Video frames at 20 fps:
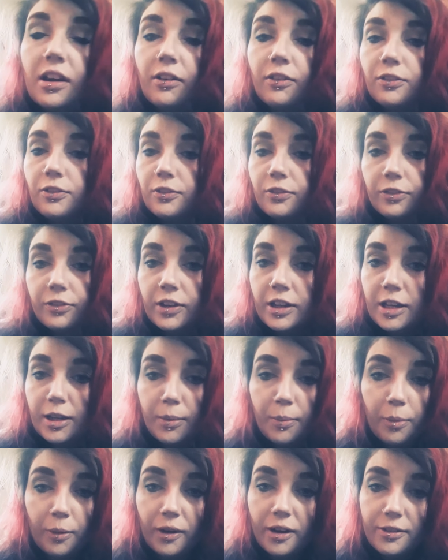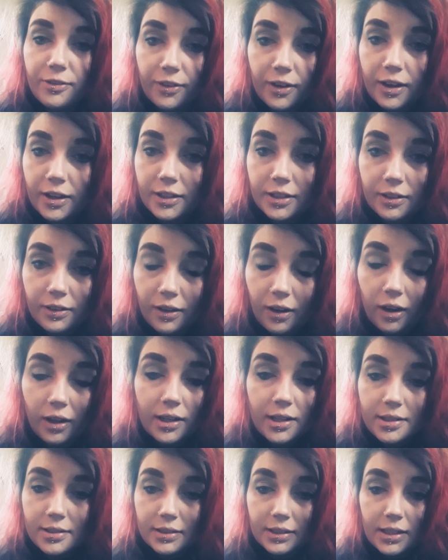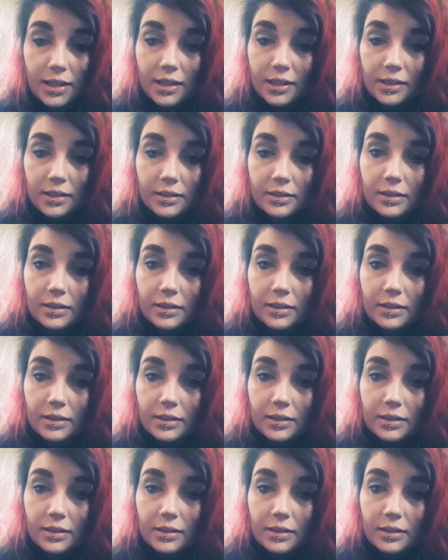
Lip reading: a freaking boyfriend, honestly.